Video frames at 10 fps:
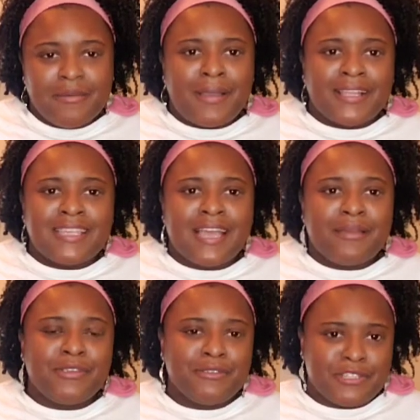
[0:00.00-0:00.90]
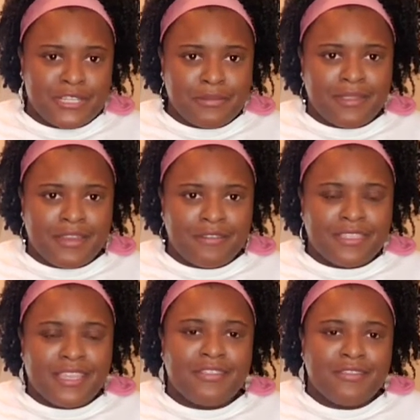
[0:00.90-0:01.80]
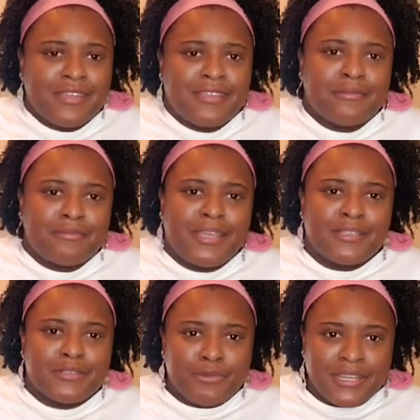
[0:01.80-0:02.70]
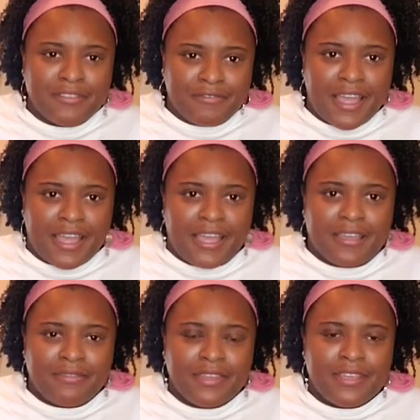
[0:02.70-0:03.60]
By the time you ship and everything, you end up paying $25